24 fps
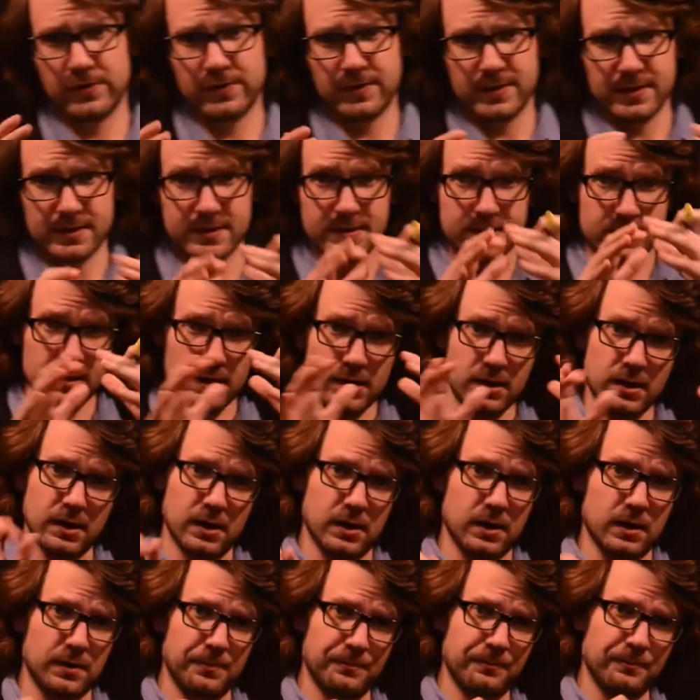these
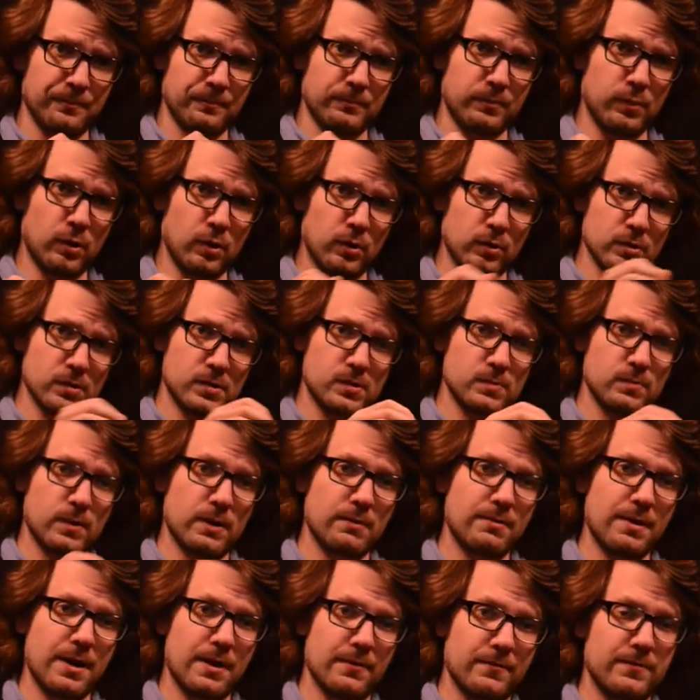um, balls where
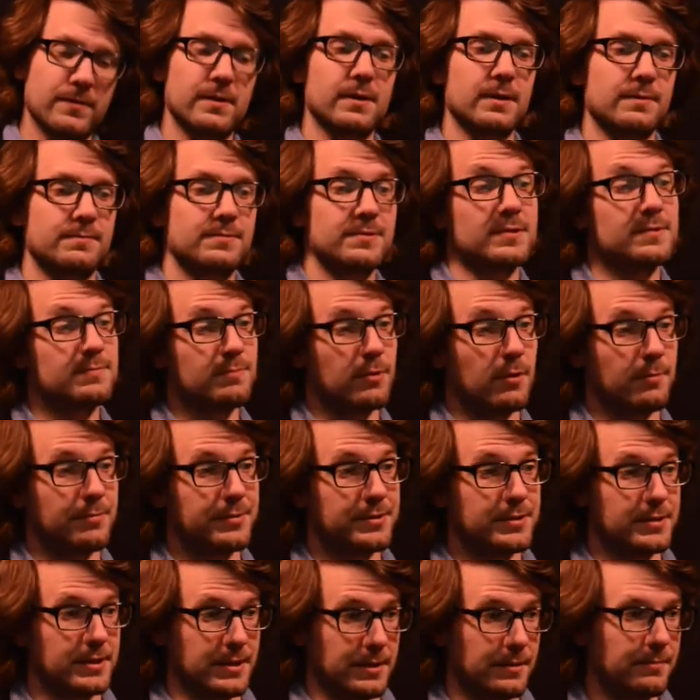we have the Lipschitz
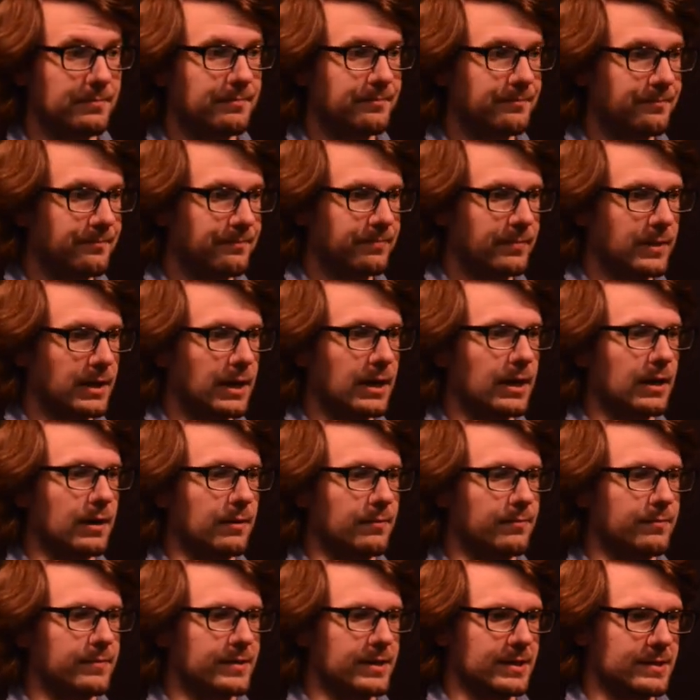property.
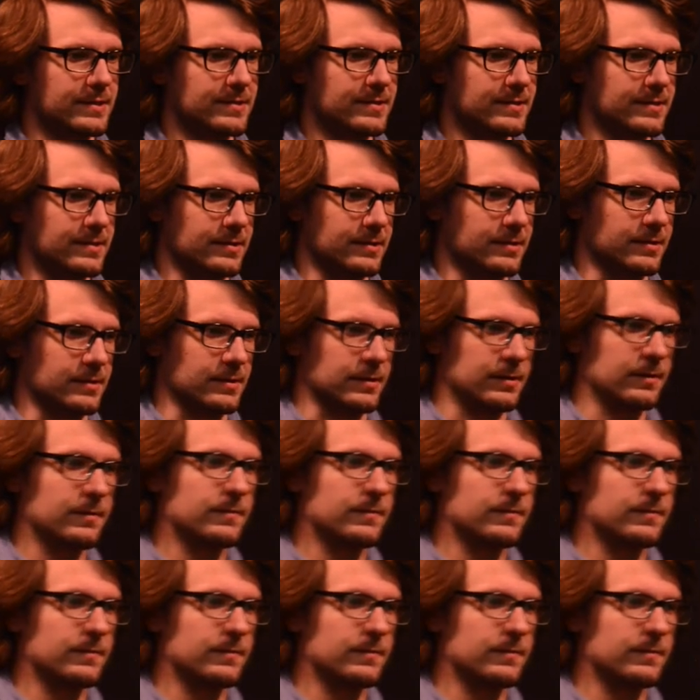Um, that's the